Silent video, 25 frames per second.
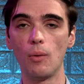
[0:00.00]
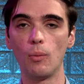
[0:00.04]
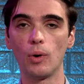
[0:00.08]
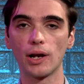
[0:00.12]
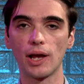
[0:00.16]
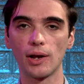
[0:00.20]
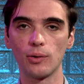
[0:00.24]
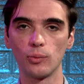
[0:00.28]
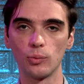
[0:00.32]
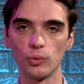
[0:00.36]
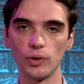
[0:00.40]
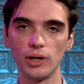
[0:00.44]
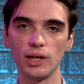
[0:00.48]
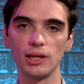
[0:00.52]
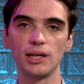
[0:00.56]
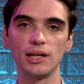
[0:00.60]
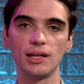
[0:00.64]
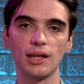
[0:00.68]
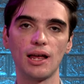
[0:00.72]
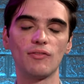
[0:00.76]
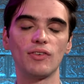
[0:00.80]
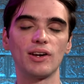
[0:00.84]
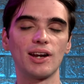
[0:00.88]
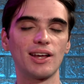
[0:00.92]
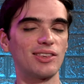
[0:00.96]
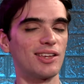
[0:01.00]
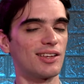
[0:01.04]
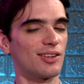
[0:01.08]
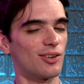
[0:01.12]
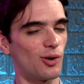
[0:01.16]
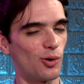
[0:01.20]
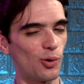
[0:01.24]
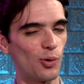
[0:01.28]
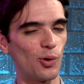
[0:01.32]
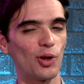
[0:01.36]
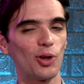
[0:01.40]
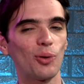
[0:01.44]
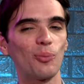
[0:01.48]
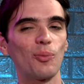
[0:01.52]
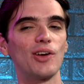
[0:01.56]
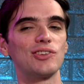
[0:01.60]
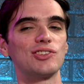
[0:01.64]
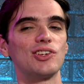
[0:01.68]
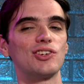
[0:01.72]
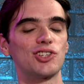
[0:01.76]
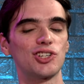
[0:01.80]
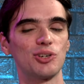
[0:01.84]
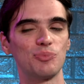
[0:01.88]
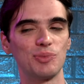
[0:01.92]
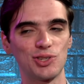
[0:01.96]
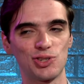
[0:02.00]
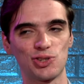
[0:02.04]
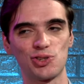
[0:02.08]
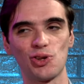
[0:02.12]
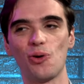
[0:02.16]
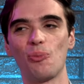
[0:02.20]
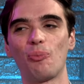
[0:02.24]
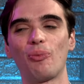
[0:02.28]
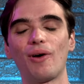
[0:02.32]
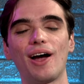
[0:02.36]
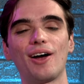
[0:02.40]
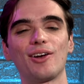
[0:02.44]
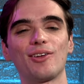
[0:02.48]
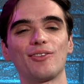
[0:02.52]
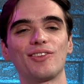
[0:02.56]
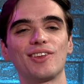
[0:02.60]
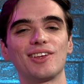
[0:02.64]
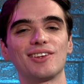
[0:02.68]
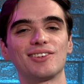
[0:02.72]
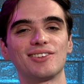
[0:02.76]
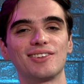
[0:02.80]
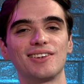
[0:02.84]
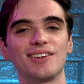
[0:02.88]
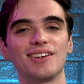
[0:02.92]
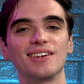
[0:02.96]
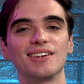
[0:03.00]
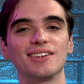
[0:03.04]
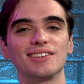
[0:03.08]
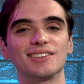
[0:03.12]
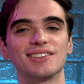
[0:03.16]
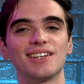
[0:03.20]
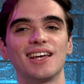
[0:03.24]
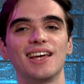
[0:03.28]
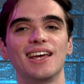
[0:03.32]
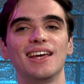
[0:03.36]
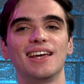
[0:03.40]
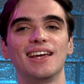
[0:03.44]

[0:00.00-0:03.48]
And what I really love, and I think Coquitlam residents should be so proud of this, is